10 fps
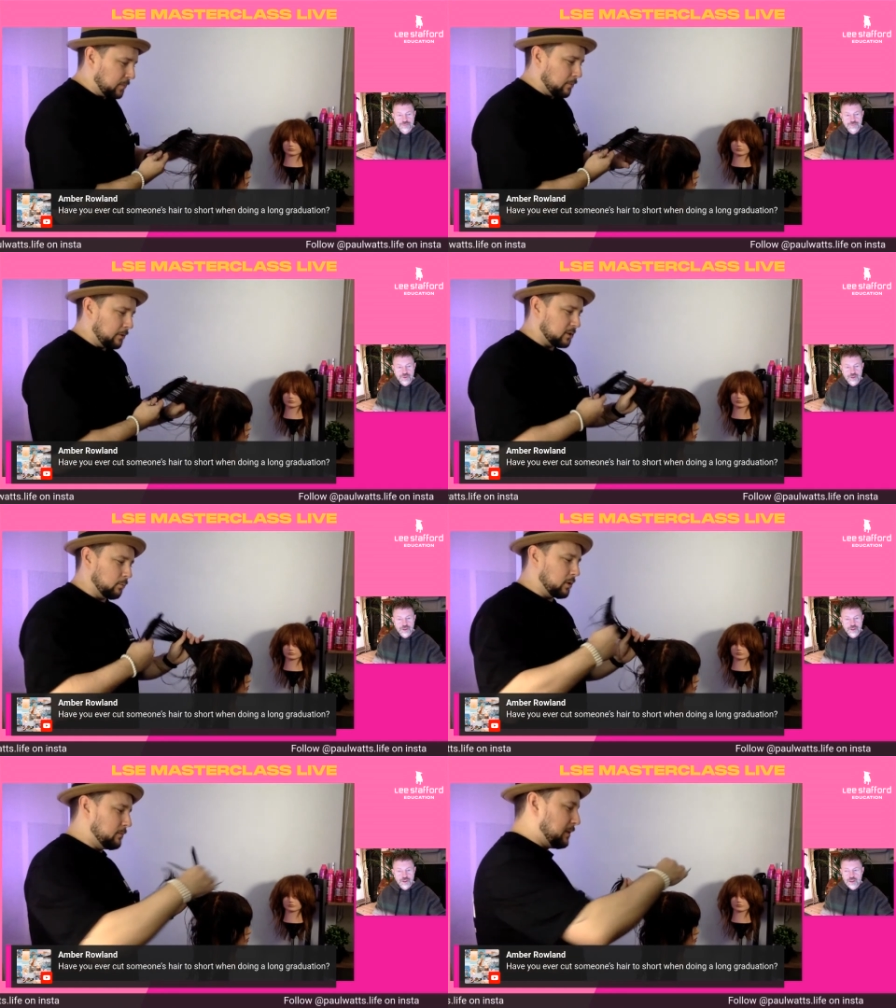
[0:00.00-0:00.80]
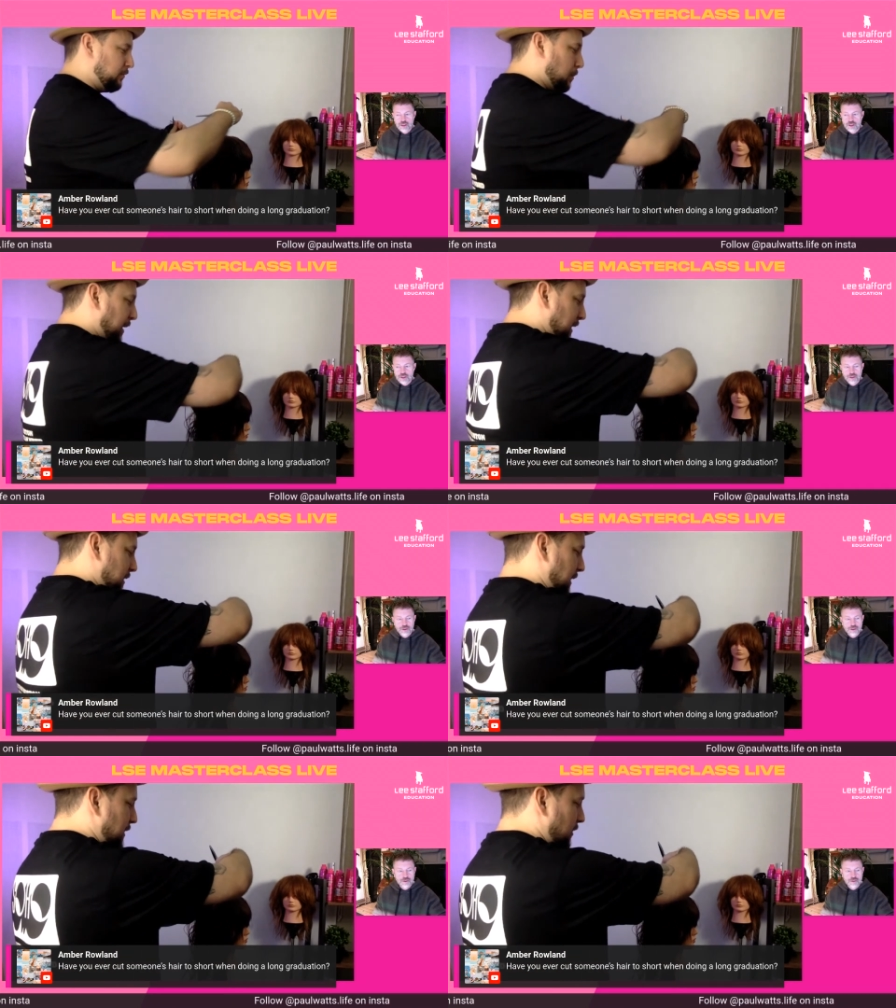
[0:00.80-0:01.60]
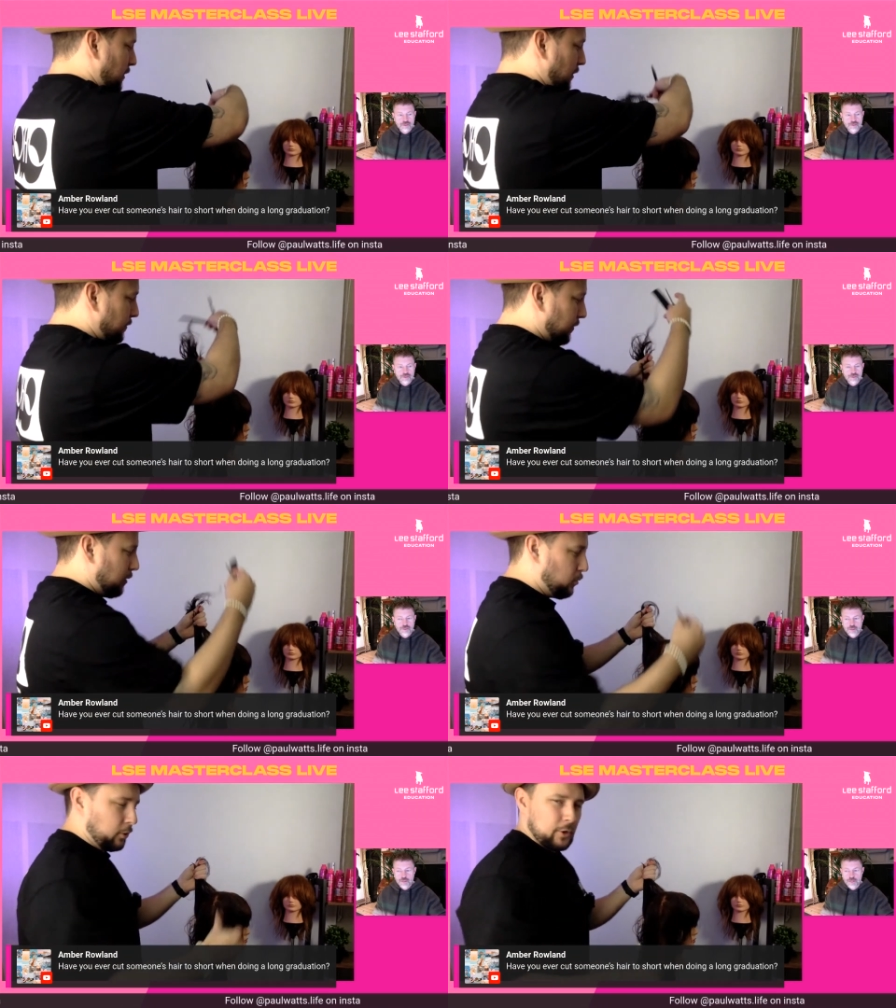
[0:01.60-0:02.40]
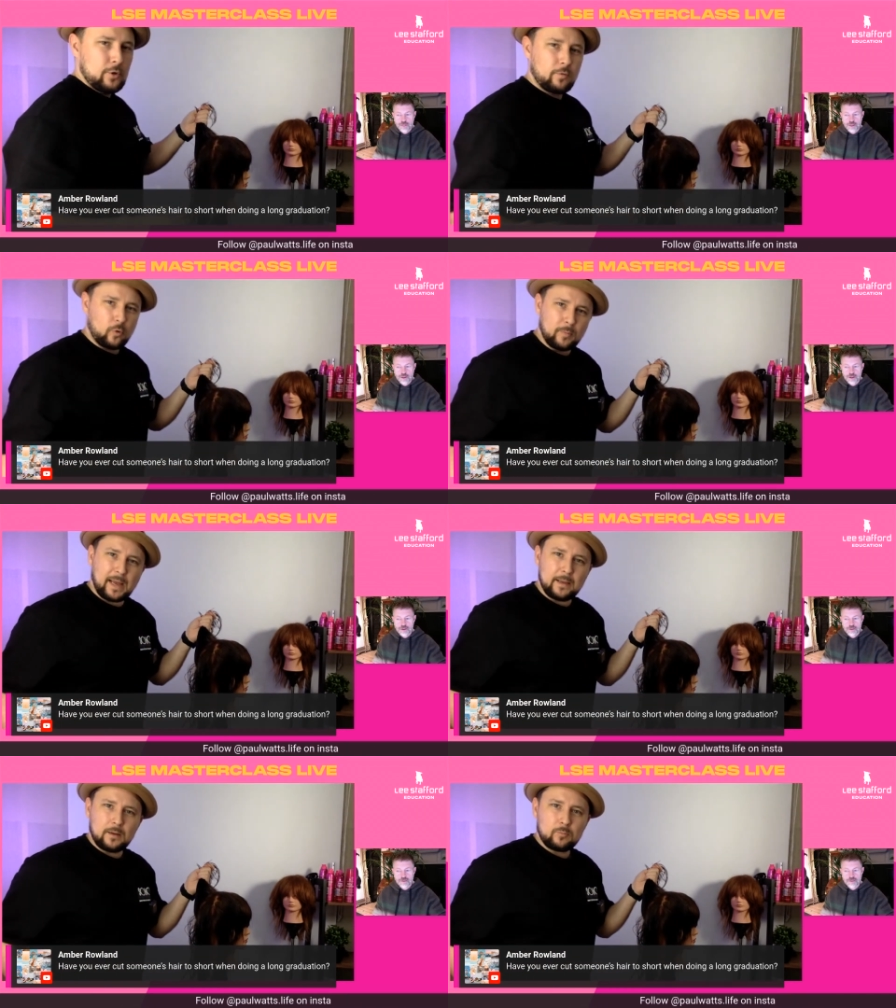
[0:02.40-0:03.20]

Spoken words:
Whereas someone comes in with a pixie, we've got the uniform layer.